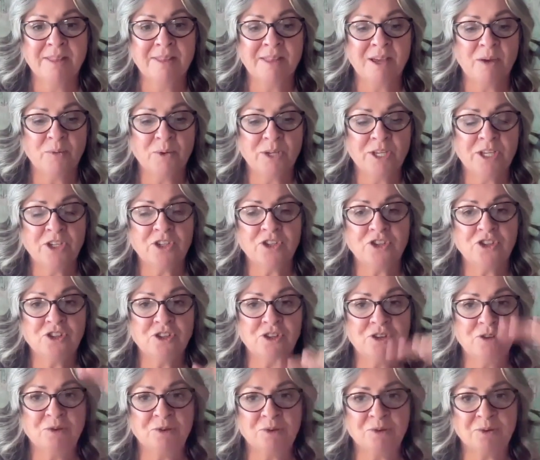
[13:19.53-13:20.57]
that we can
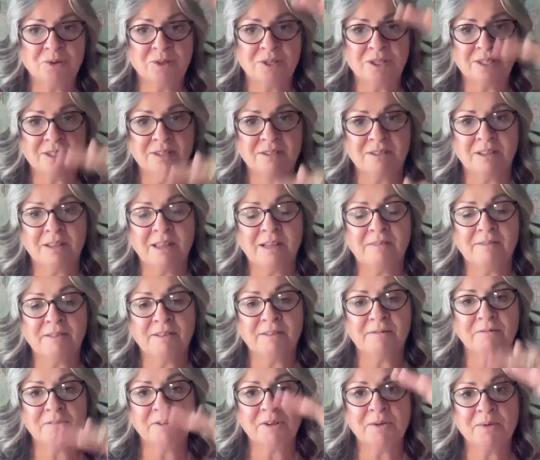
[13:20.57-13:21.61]
choose the level
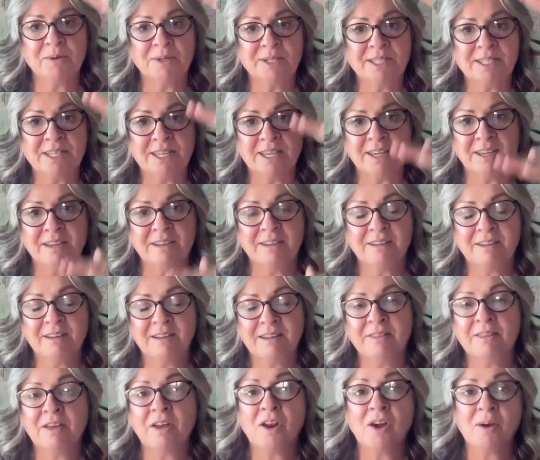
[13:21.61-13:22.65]
of frequency
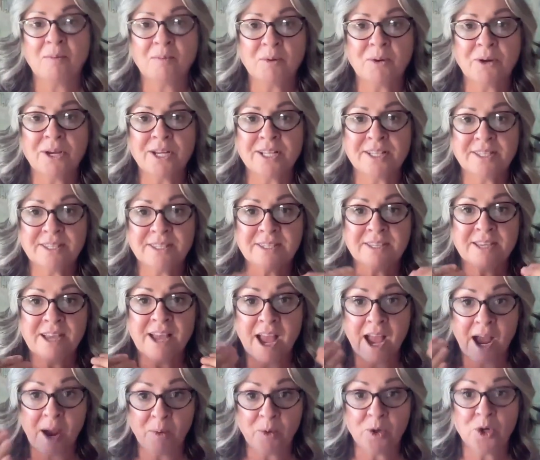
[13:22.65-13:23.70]
that operates
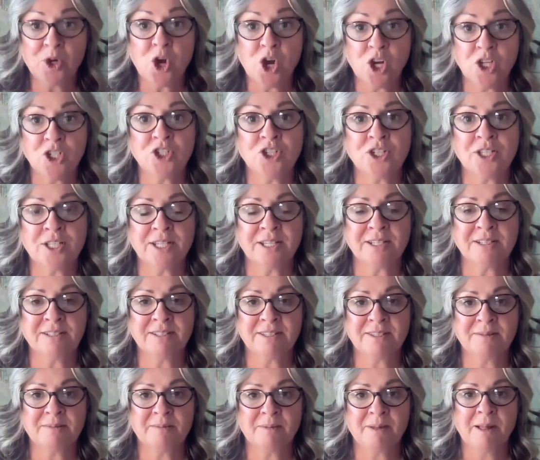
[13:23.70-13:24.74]
our
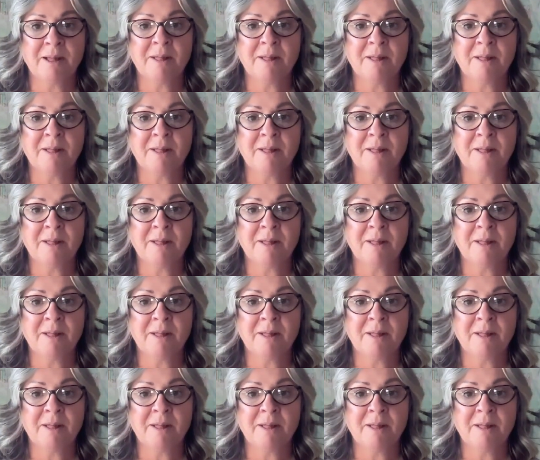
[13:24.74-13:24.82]
consciousness,